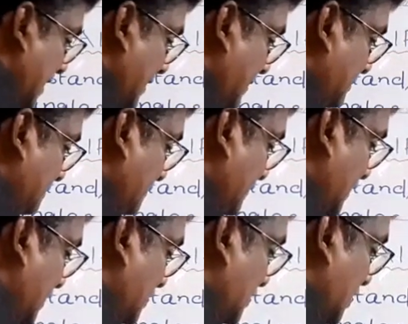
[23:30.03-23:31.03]
line,
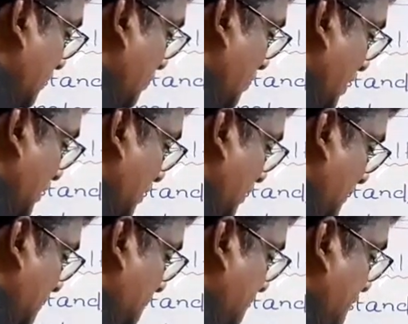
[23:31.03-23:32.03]
here is the
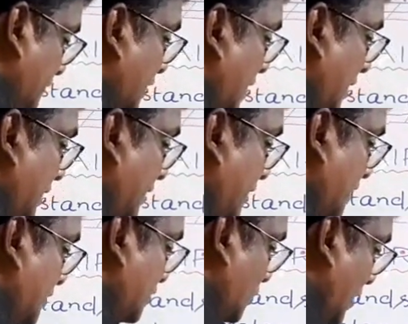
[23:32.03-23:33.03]
protractor and here
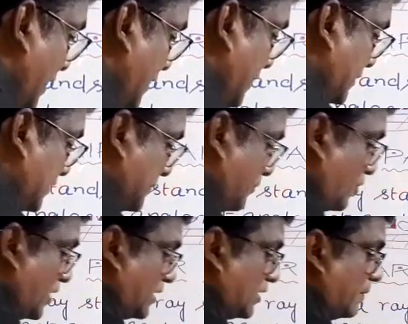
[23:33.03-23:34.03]
is your line. The
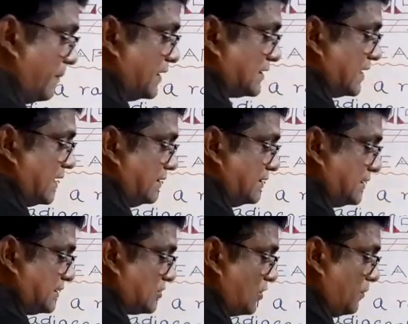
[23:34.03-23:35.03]
protractor base line, this
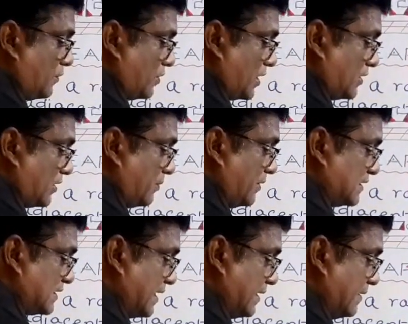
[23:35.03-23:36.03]
is called protractor
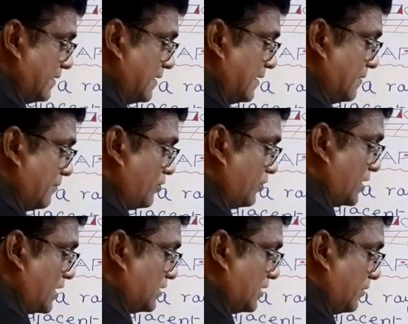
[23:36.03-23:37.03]
base line.
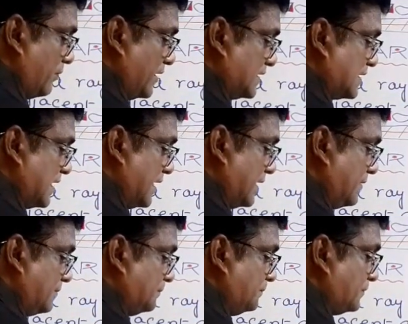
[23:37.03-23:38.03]
Protractor base
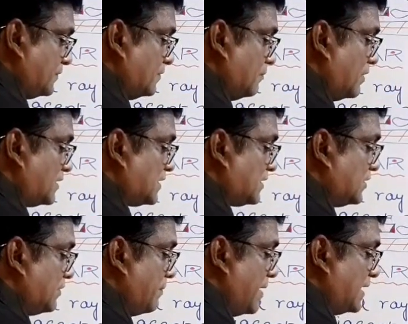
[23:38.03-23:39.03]
line must
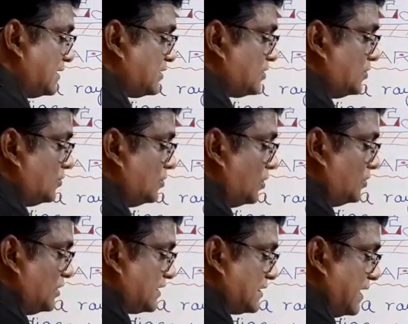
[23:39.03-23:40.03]
match to
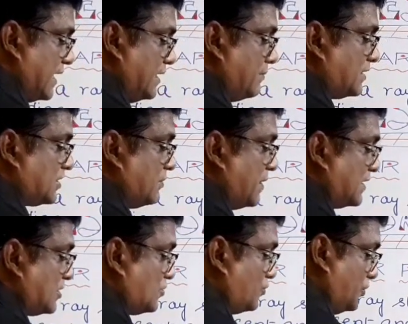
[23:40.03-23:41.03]
this line must
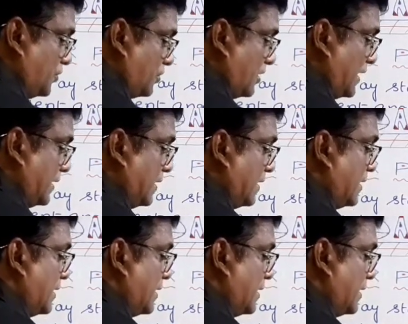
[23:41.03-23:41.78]
match to your line,